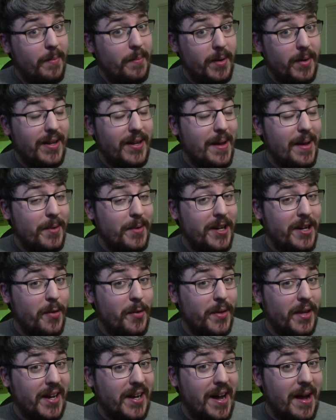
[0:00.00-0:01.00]
But let me know
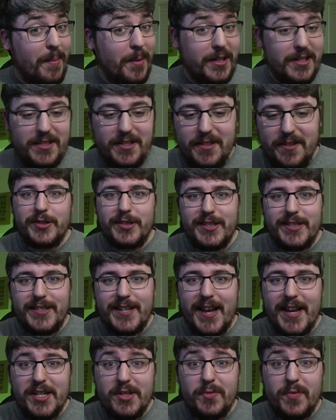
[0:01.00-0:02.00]
in the comments. So
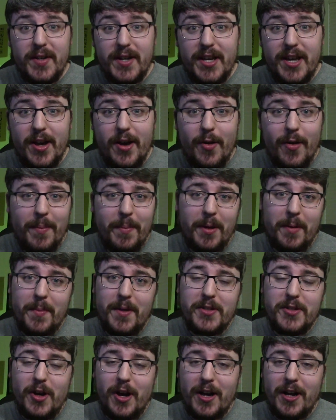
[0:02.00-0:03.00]
today's video, I'm gonna
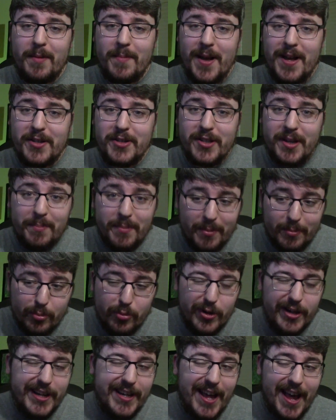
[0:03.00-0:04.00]
be talking about something
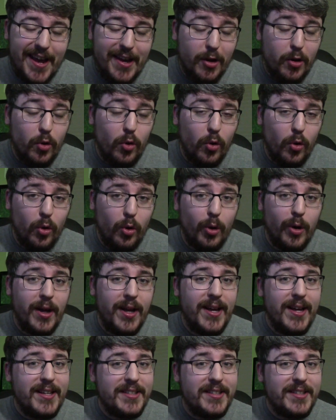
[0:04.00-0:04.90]
pretty dang cool.